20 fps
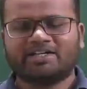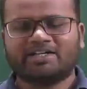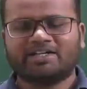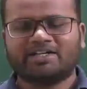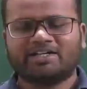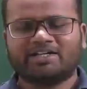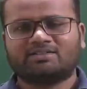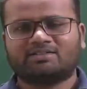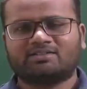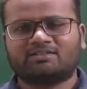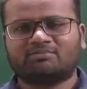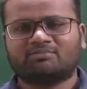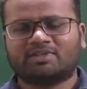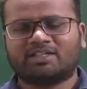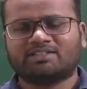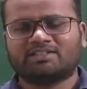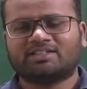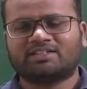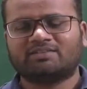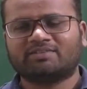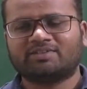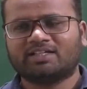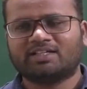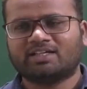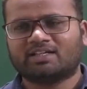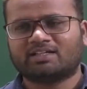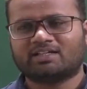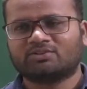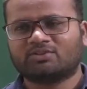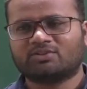myself
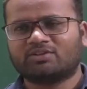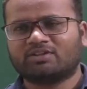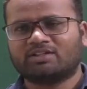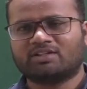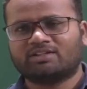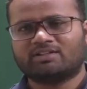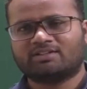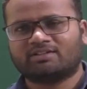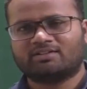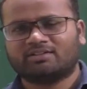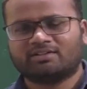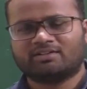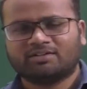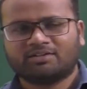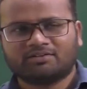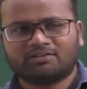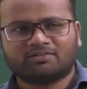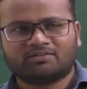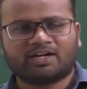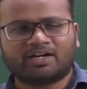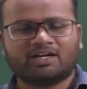D.R.Sonawane, faculty in